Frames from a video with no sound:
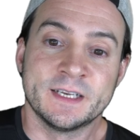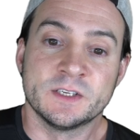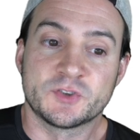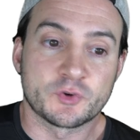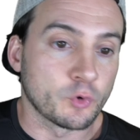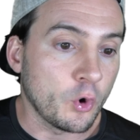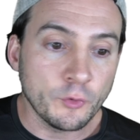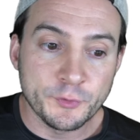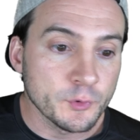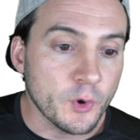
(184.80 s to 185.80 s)
Scroll
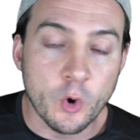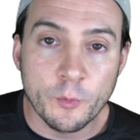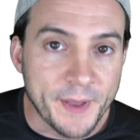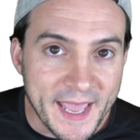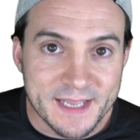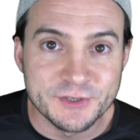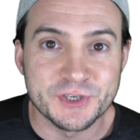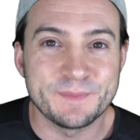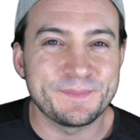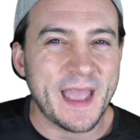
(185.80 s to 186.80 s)
through the whole
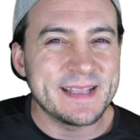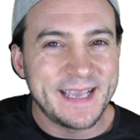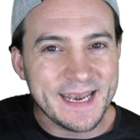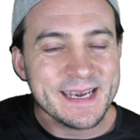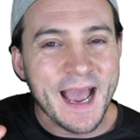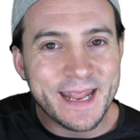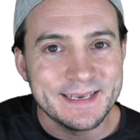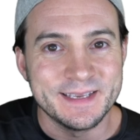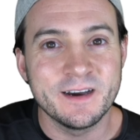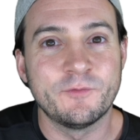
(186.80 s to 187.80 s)
page and get an
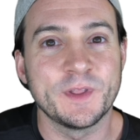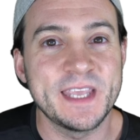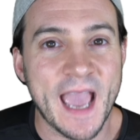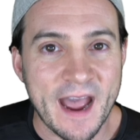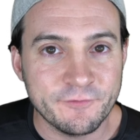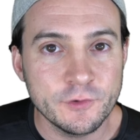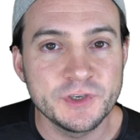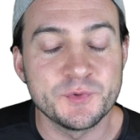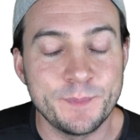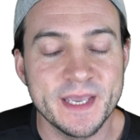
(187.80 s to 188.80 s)
idea of what the
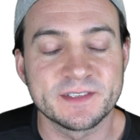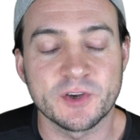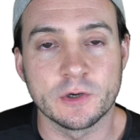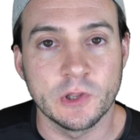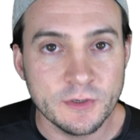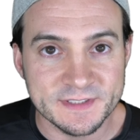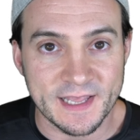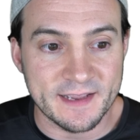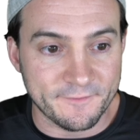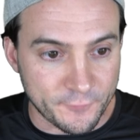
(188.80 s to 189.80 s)
average BSR looks
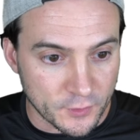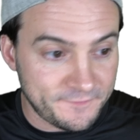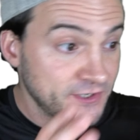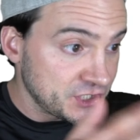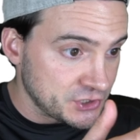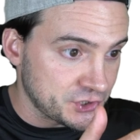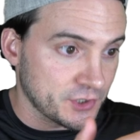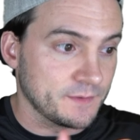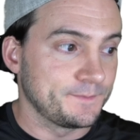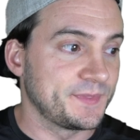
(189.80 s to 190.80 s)
like for a fishing
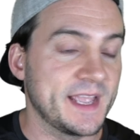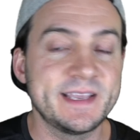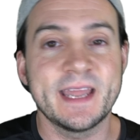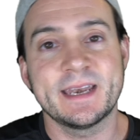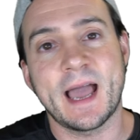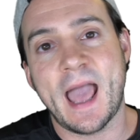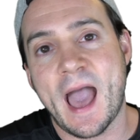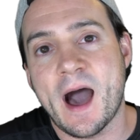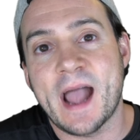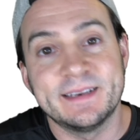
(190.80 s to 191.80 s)
shirt. Then get an
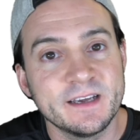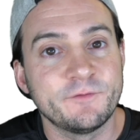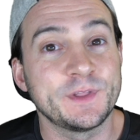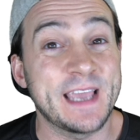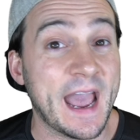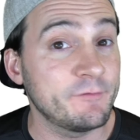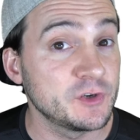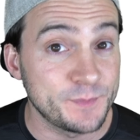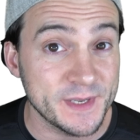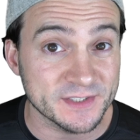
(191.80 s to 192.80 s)
idea of what the
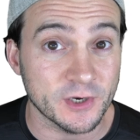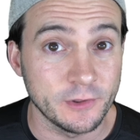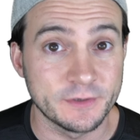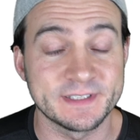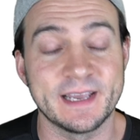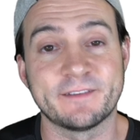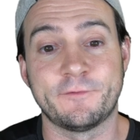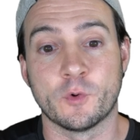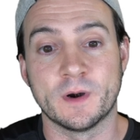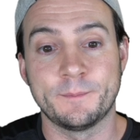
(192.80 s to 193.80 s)
average BSR looks like
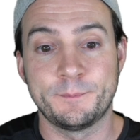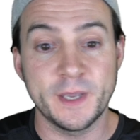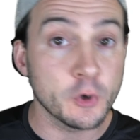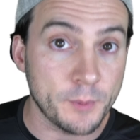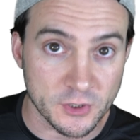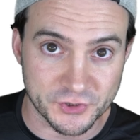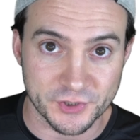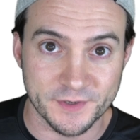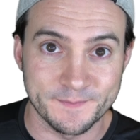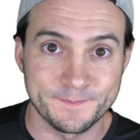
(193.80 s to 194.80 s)
for pickleball
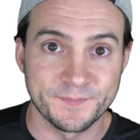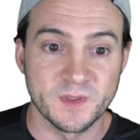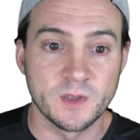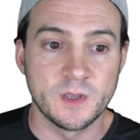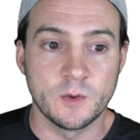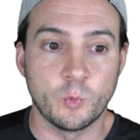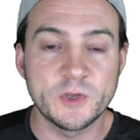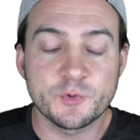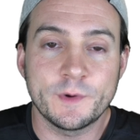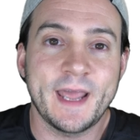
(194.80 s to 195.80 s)
shirt.
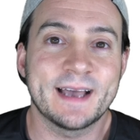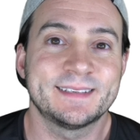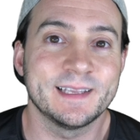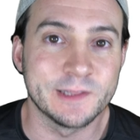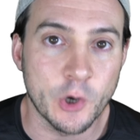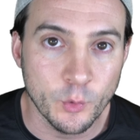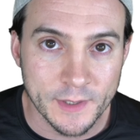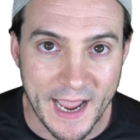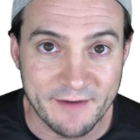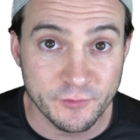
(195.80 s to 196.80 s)
Which one has a
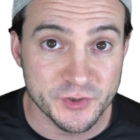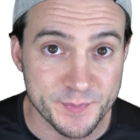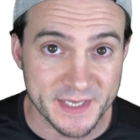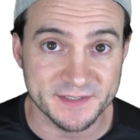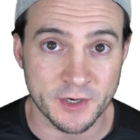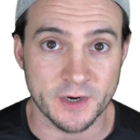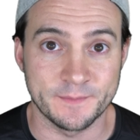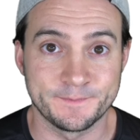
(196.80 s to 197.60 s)
lower average BSR?